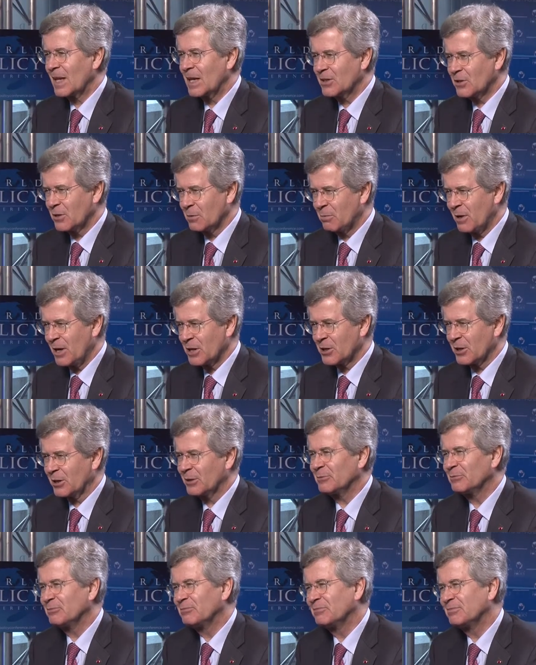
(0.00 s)
TV. It's a pleasure.
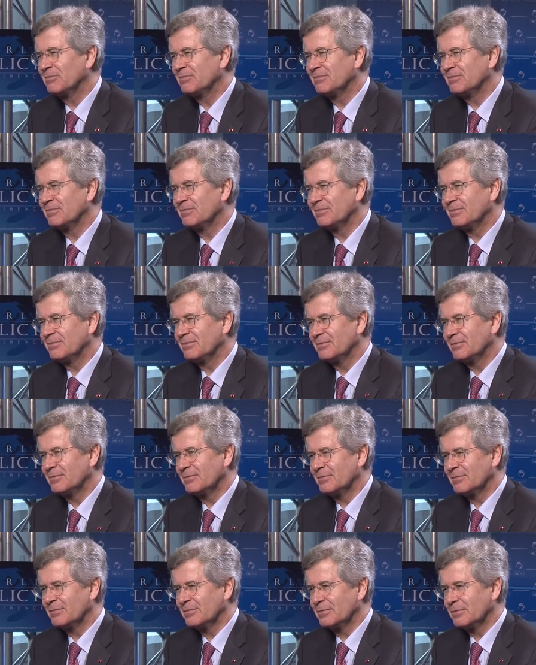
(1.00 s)
You
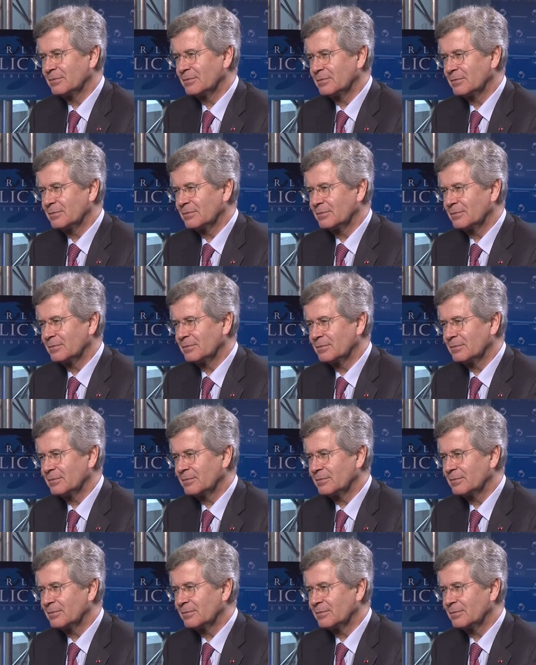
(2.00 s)
are now